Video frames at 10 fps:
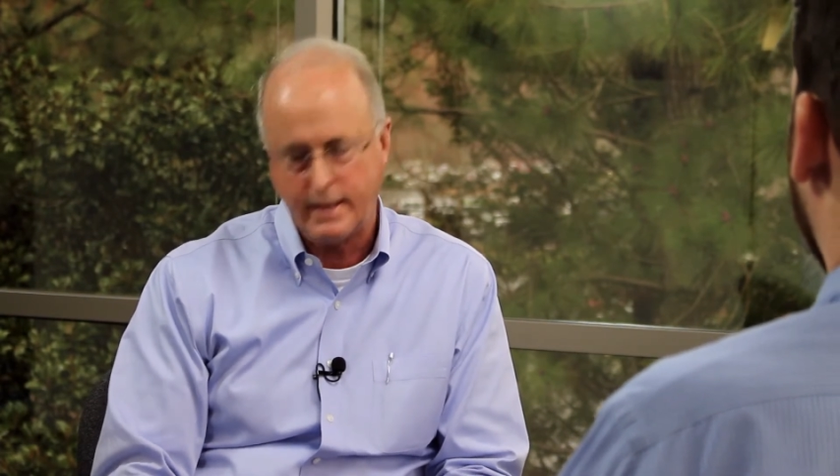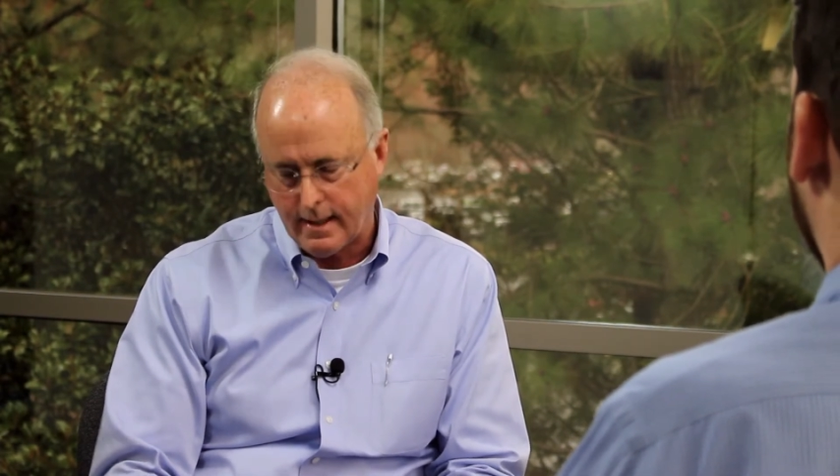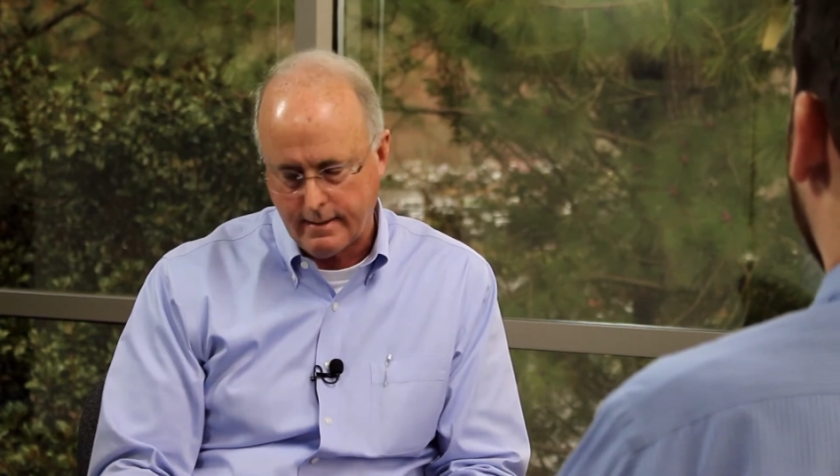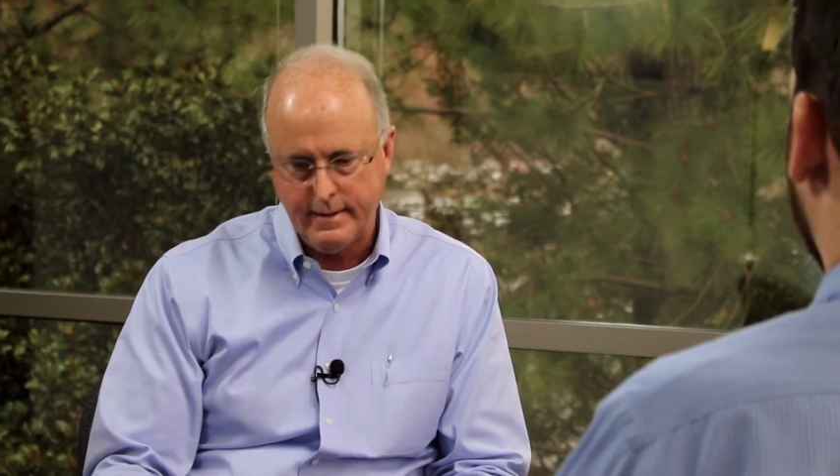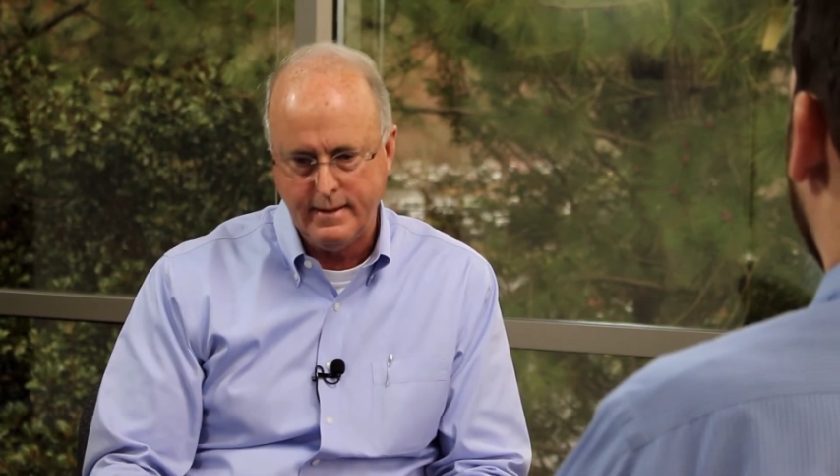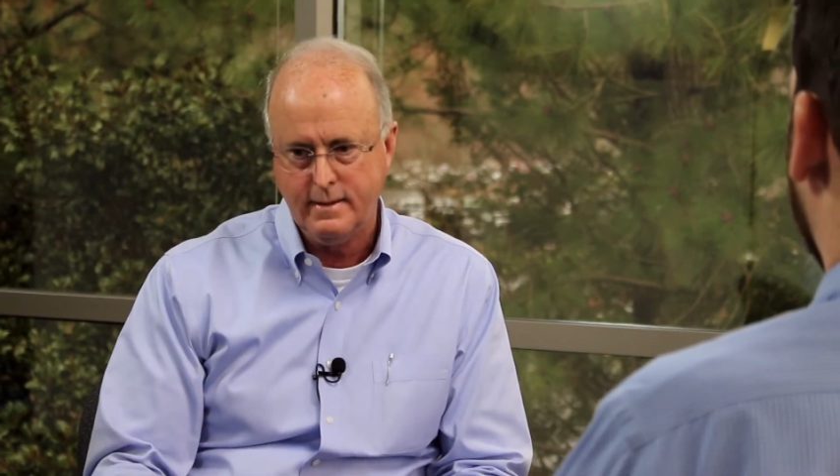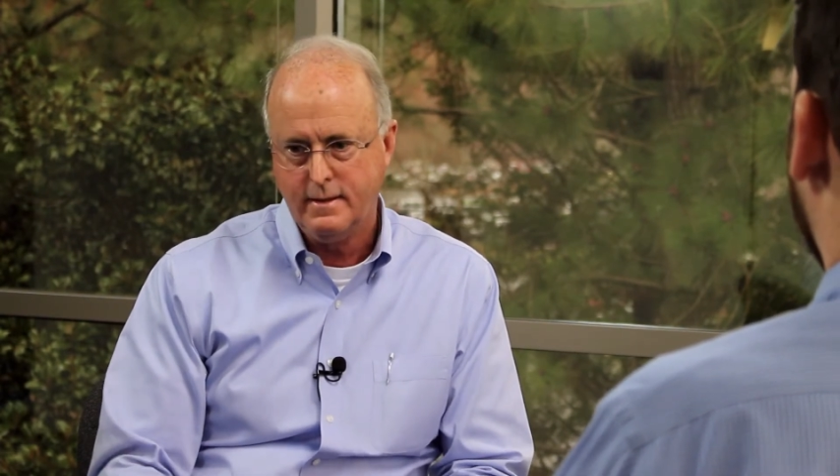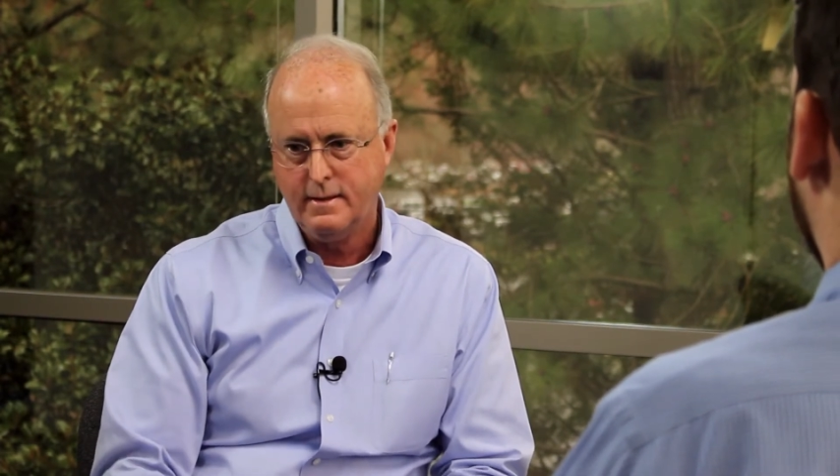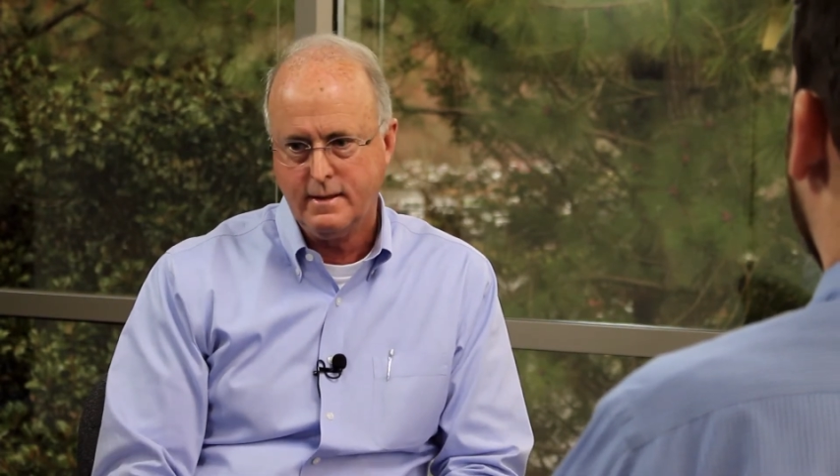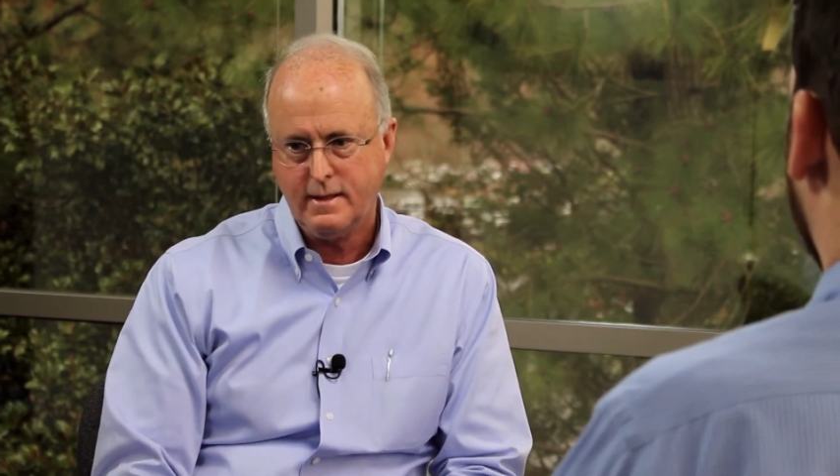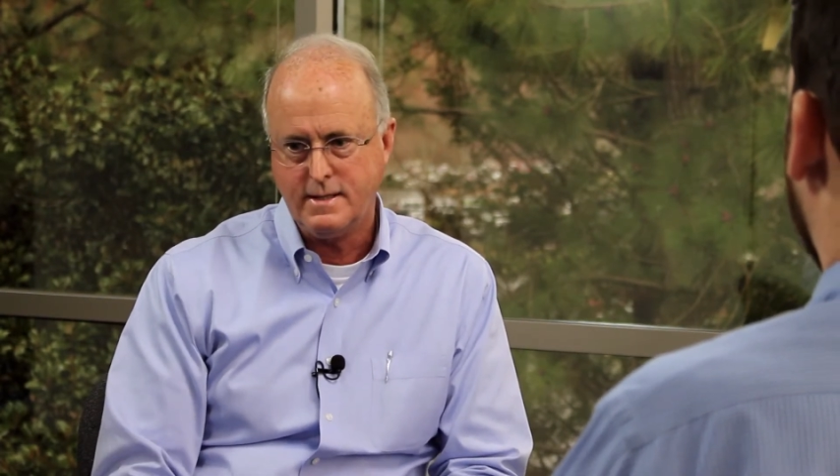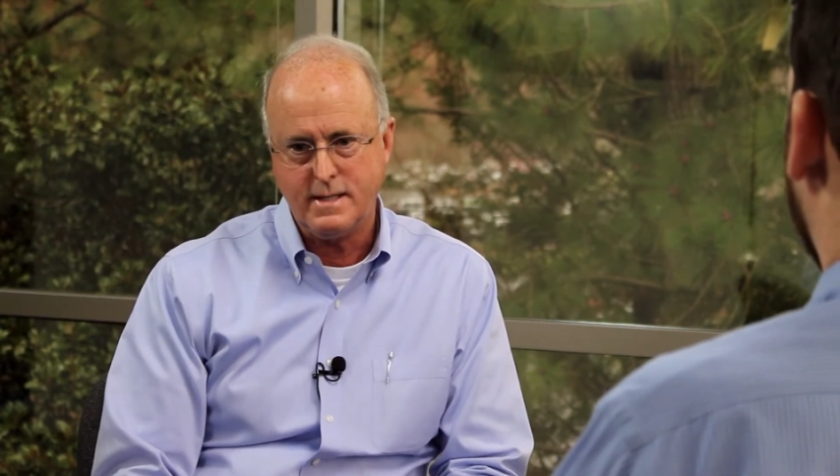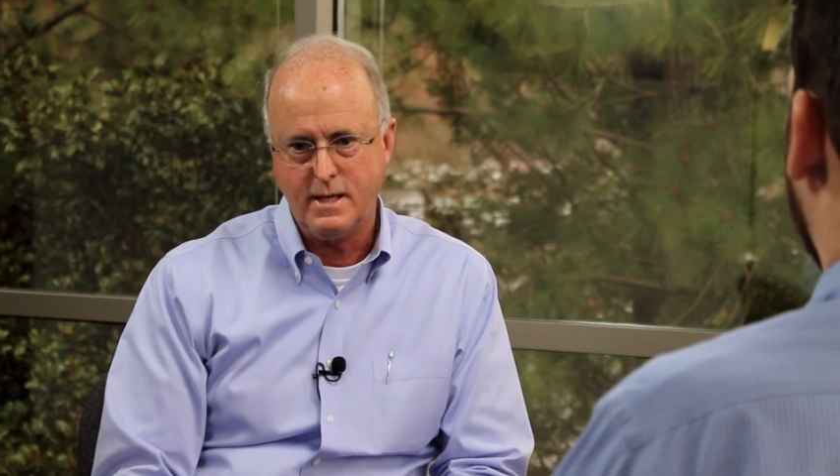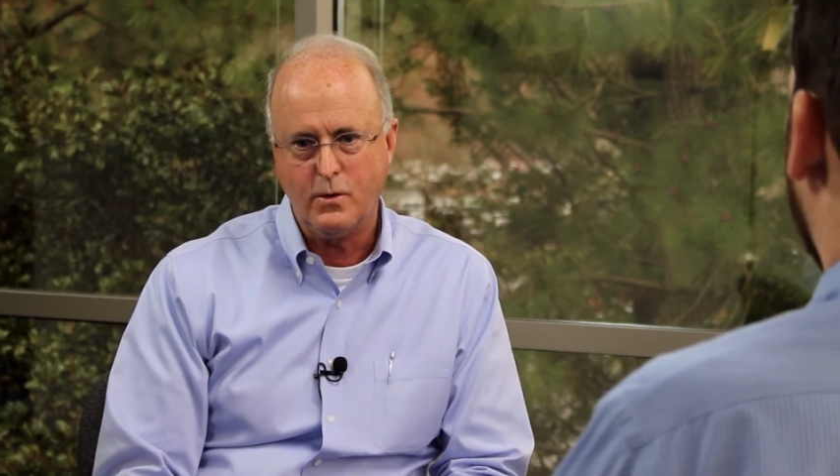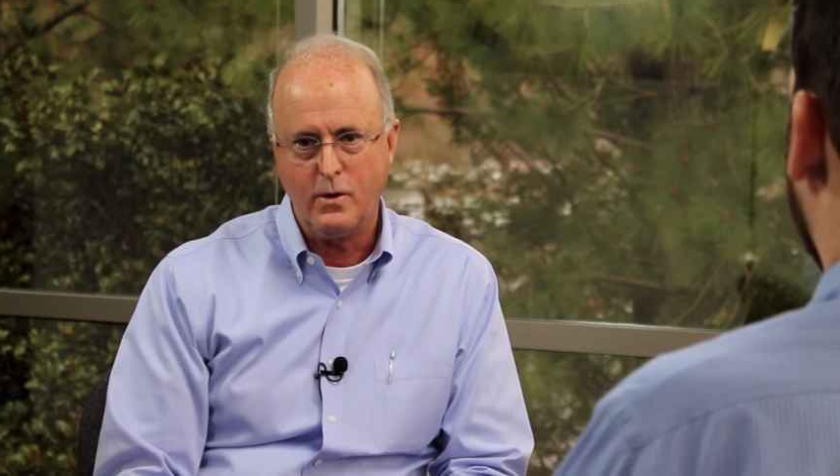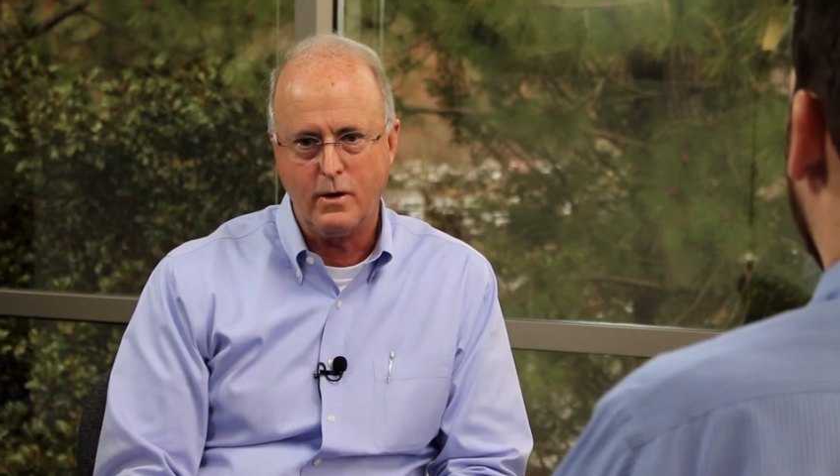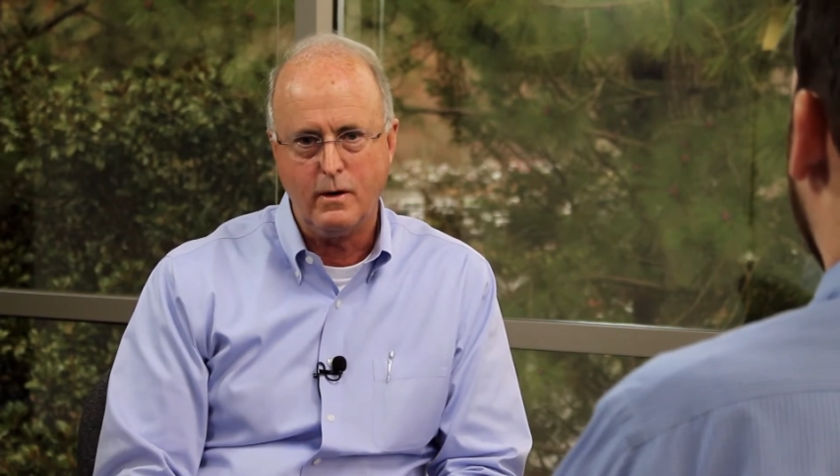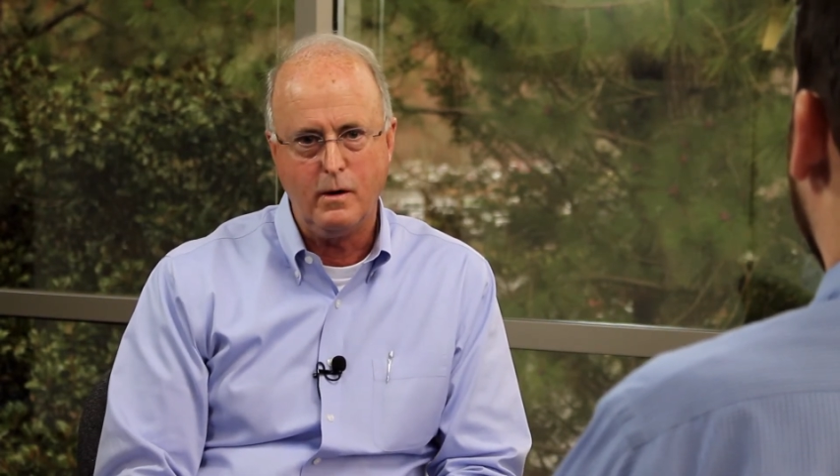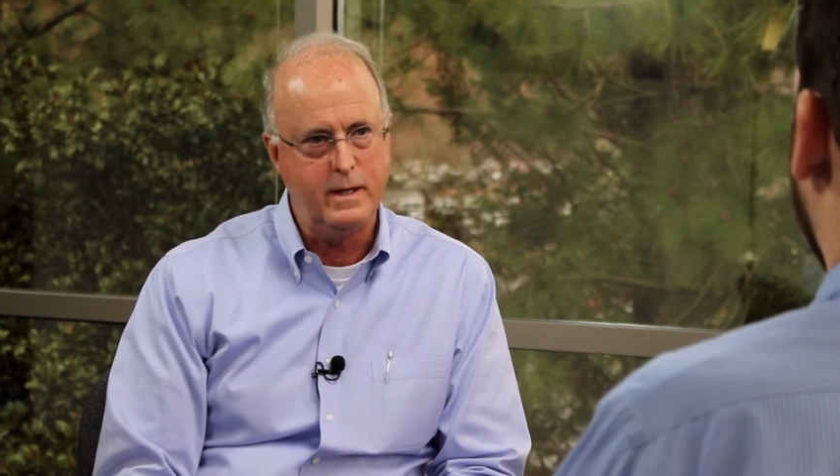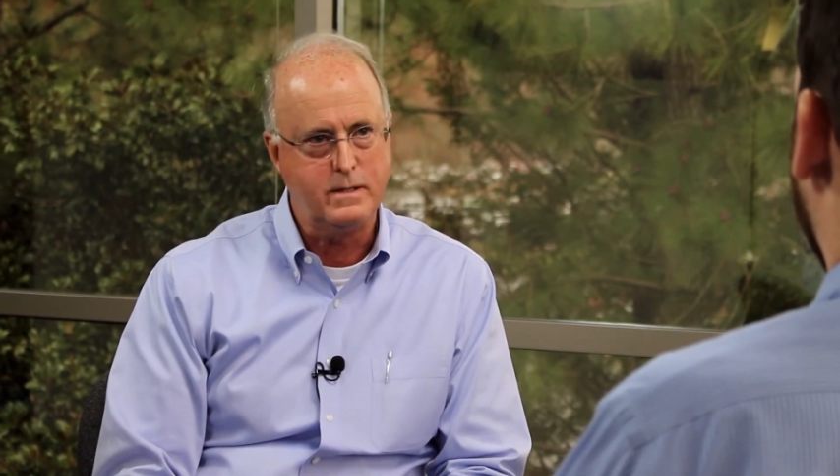Again, consent order,
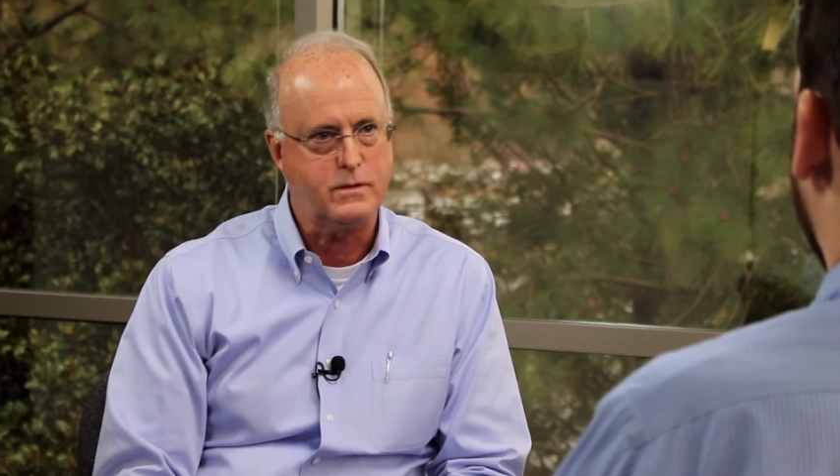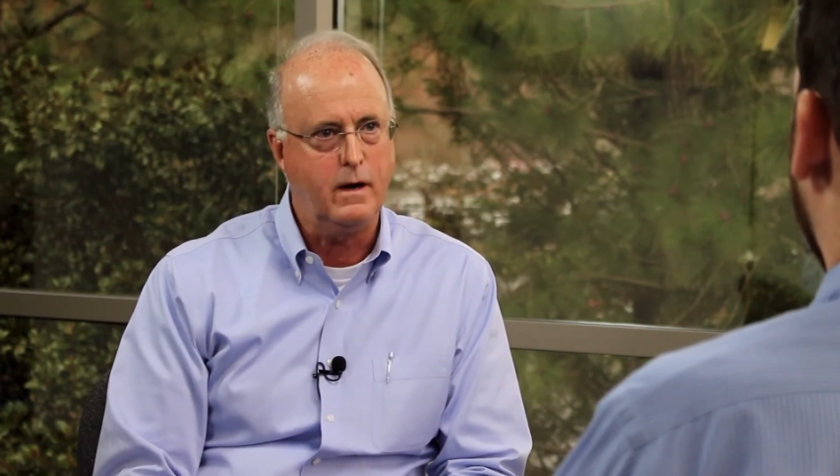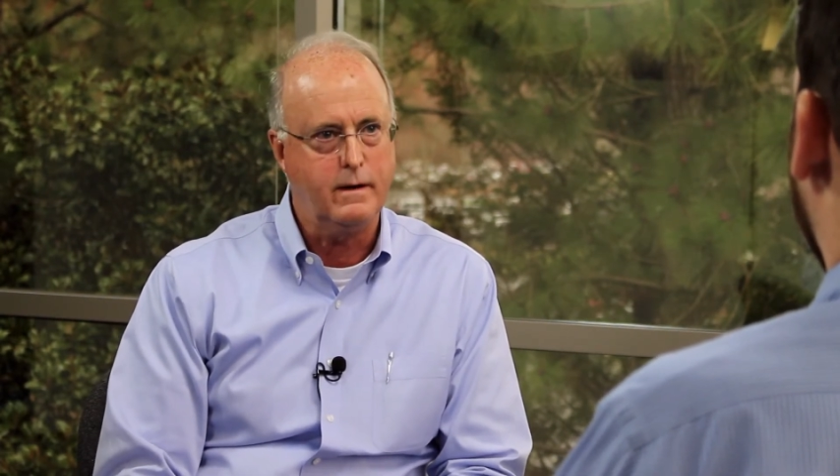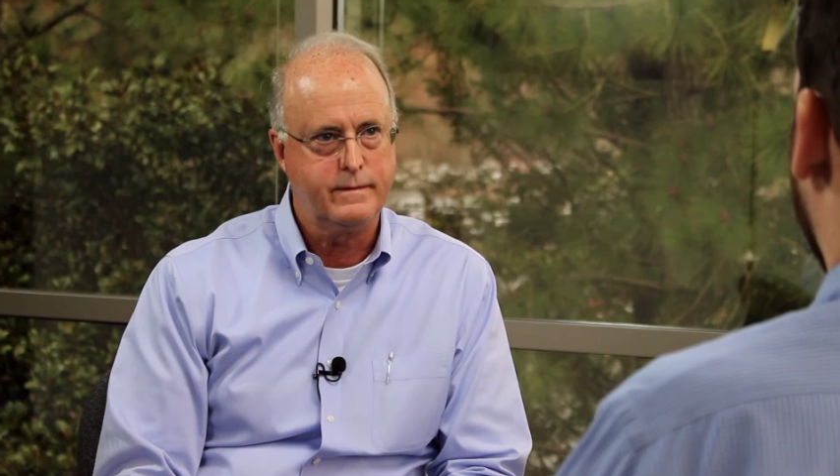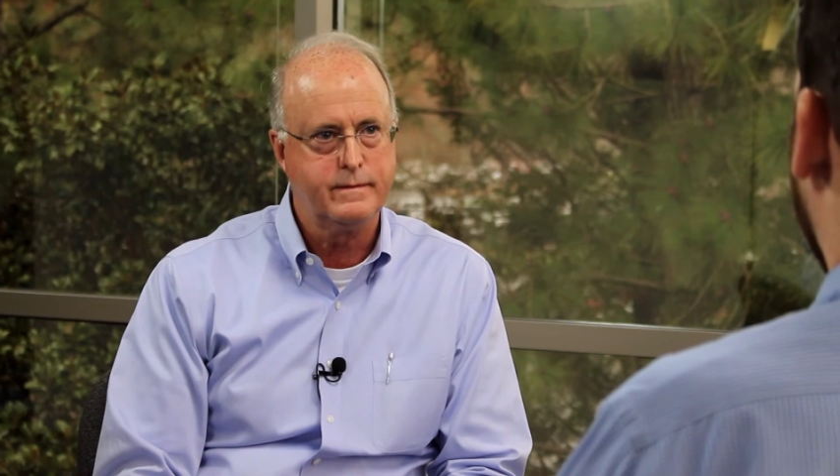all bets are off.